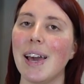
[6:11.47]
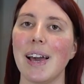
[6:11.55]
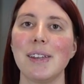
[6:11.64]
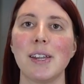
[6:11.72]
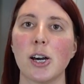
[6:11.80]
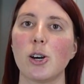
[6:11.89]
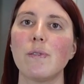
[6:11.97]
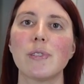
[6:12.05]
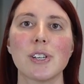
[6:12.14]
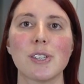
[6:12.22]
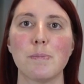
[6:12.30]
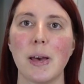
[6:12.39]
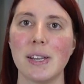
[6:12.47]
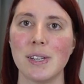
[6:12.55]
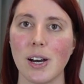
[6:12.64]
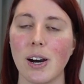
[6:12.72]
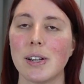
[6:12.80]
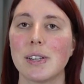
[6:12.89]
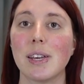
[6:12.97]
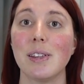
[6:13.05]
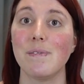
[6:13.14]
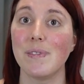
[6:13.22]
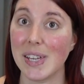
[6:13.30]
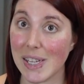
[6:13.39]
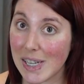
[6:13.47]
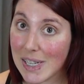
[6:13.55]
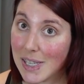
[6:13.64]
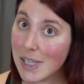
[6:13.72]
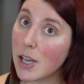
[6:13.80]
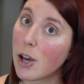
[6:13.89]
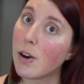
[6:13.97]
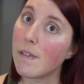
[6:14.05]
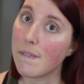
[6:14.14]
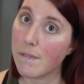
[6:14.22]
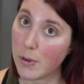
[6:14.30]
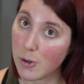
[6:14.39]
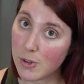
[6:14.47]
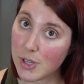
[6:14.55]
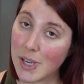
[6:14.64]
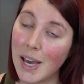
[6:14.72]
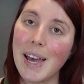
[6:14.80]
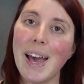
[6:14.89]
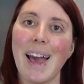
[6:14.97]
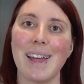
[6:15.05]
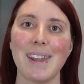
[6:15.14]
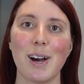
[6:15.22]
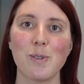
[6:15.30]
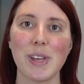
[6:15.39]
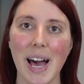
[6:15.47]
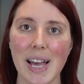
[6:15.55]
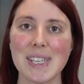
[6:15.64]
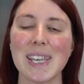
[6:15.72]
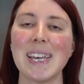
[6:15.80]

and not overspend on convenience foods. And now, guys,